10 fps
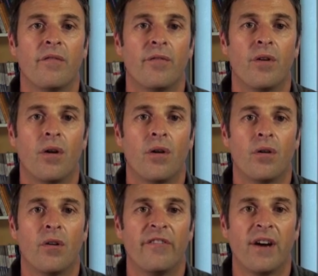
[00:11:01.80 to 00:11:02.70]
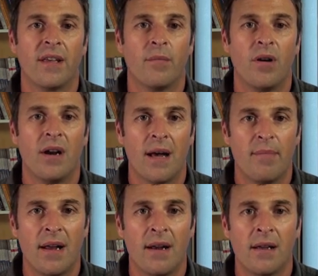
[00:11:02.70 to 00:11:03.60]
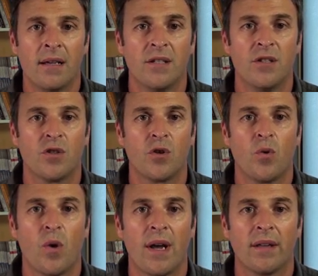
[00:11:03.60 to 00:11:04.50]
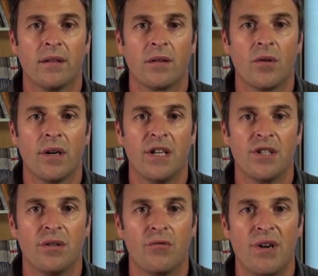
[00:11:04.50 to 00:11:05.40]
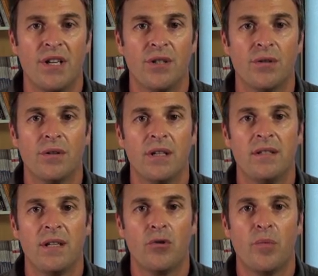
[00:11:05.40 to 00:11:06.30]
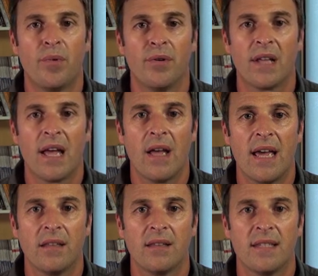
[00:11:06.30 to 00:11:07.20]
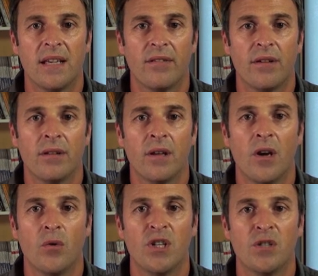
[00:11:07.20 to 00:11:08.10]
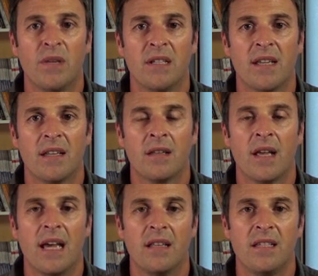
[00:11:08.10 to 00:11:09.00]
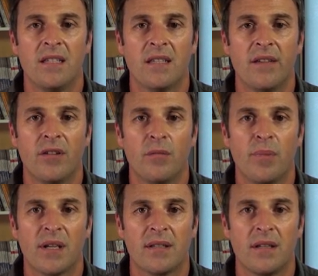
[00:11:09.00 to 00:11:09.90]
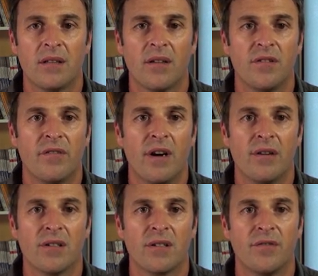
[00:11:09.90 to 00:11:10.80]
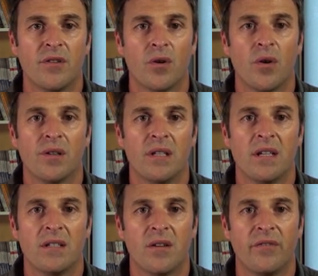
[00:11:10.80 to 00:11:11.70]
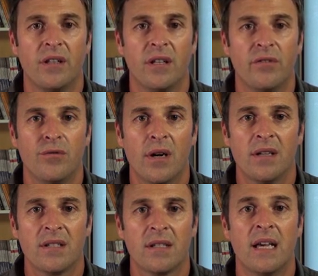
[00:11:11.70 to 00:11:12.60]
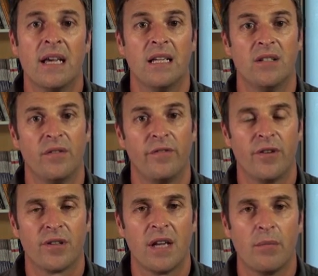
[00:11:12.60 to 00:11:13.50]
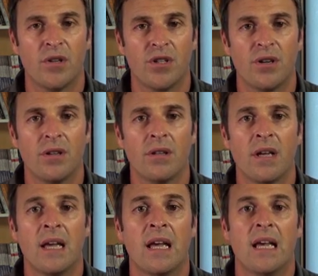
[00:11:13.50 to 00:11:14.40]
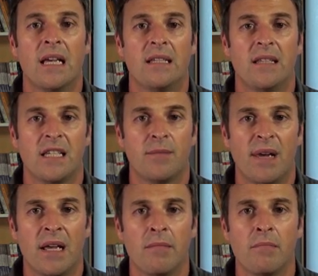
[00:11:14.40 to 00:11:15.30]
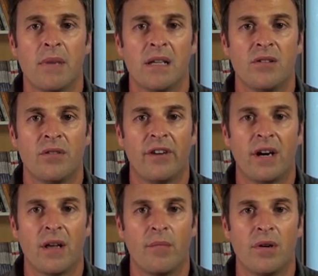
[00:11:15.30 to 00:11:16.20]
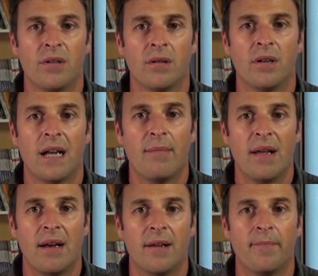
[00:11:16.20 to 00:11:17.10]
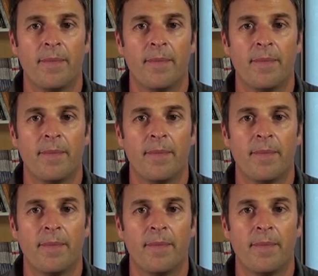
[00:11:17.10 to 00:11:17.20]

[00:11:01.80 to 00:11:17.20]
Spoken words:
For our variable label, the squared correlation ratio is 0.87, which means that 87% of the variance of the coordinates of individuals in the first dimension is explained by the variable label.